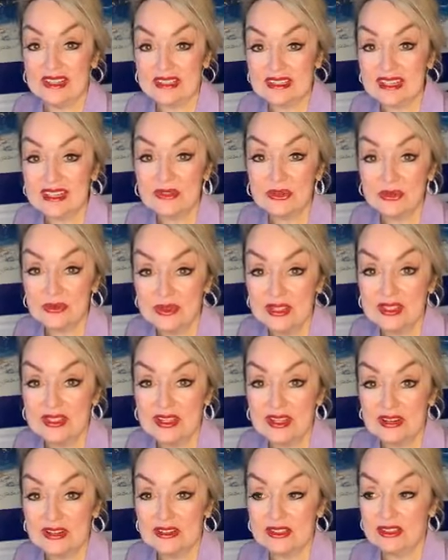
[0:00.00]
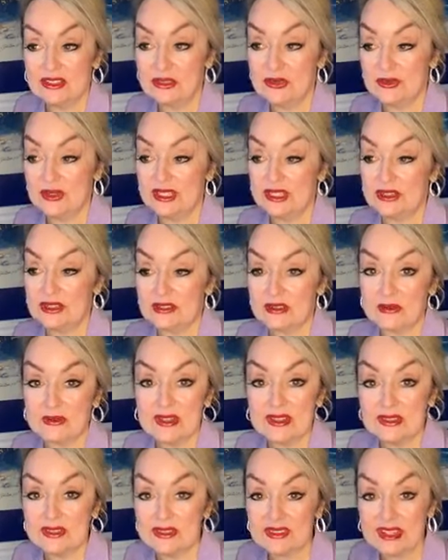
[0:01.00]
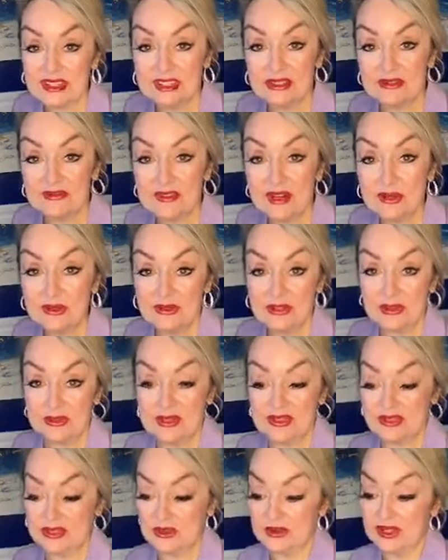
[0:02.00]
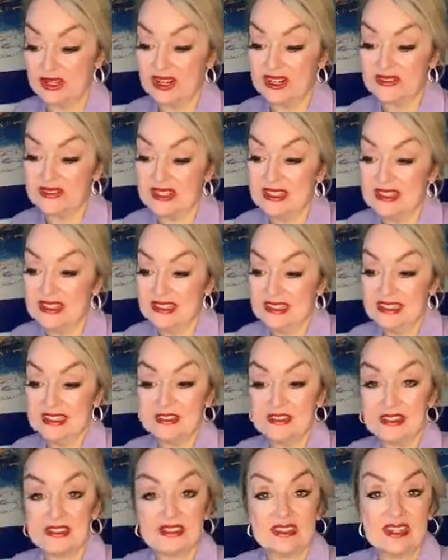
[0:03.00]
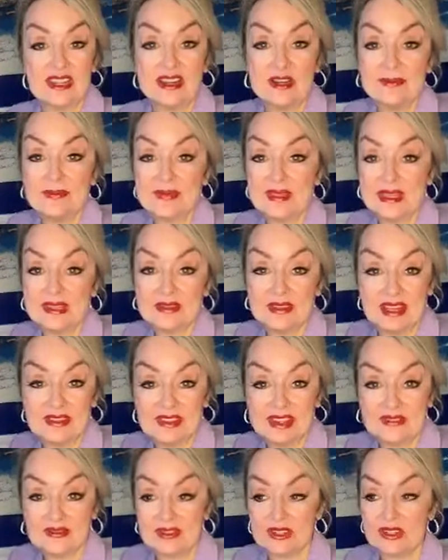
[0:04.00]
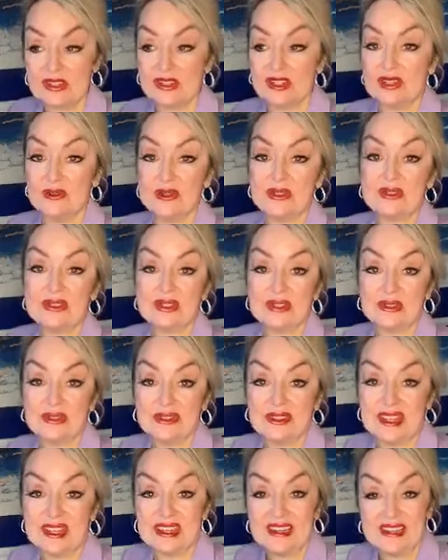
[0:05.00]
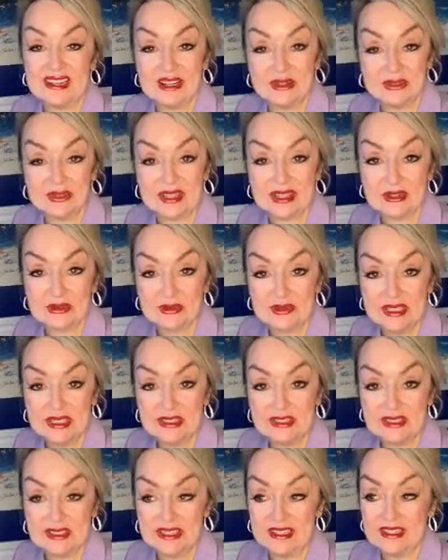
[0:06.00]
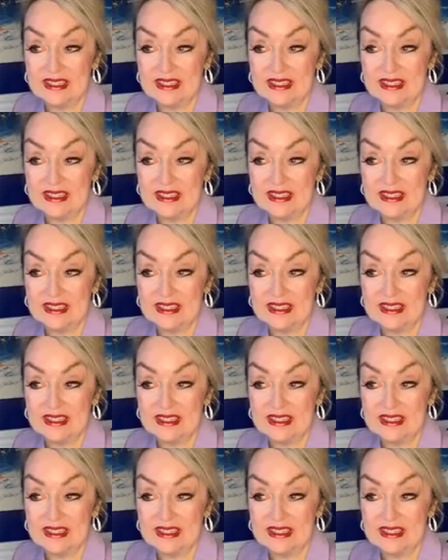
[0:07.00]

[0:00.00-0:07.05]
Like that's really hard to do when you're in real estate and your phone's always going off. And she said, no. And I think for her it was Thursday. And I was like, really?